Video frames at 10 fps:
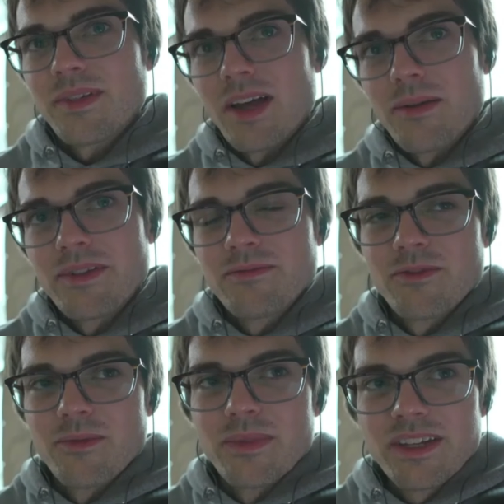I mean,
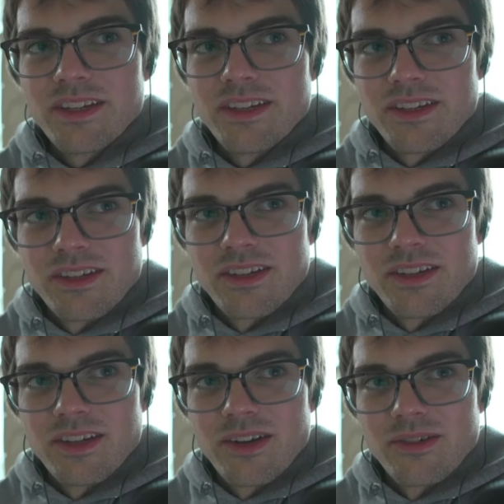for me,
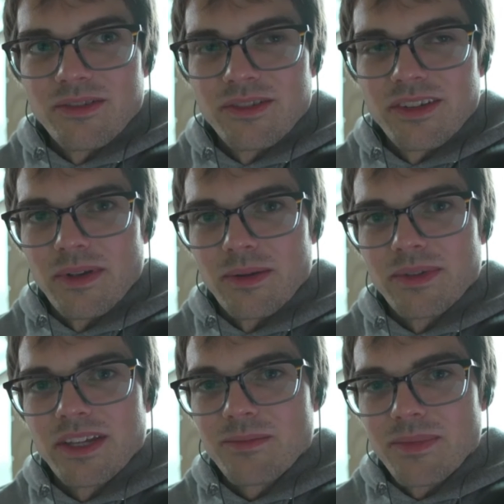I'm
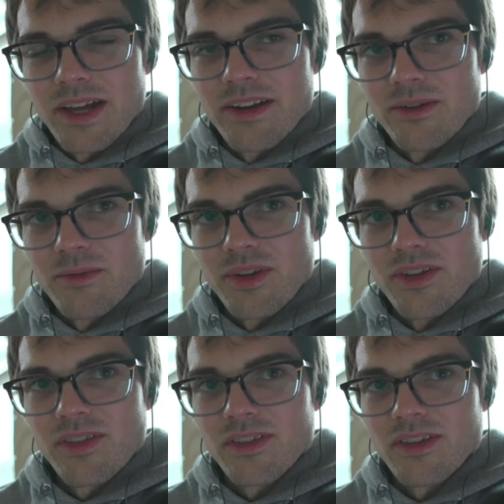getting better
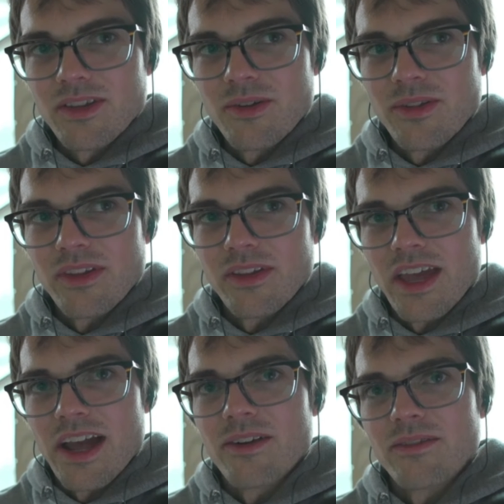with,
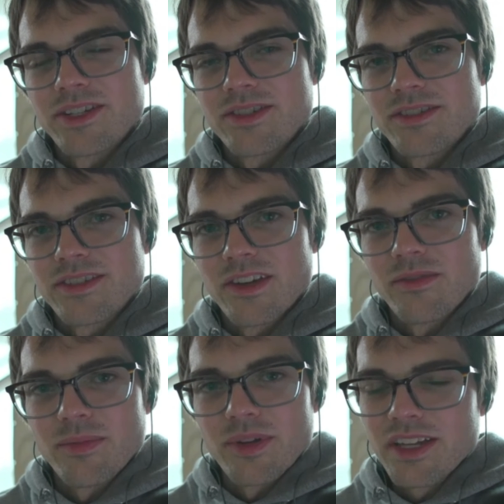the outreach and
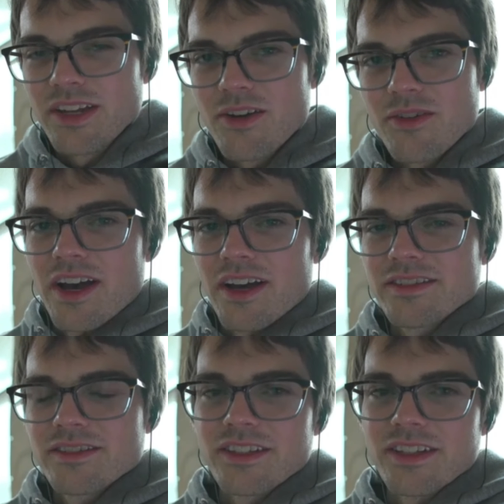stuff, but
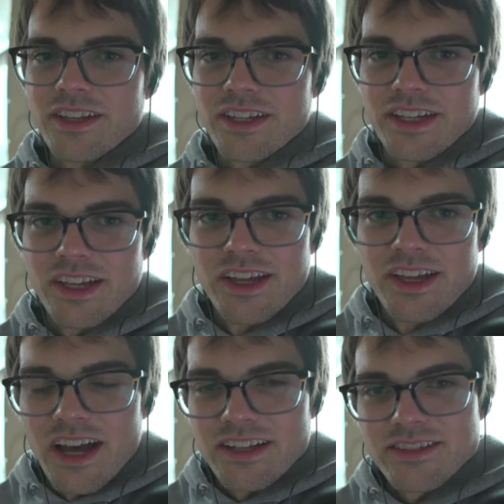honestly, like,
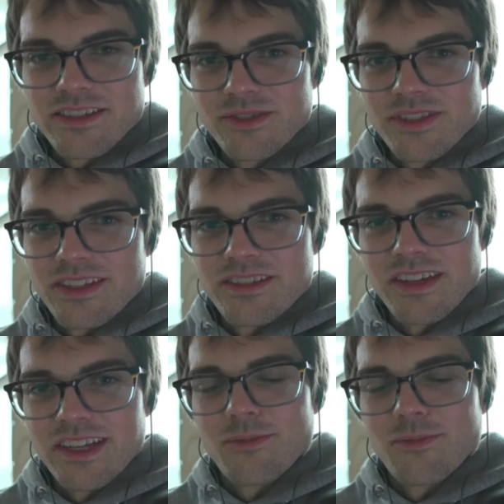I still to this day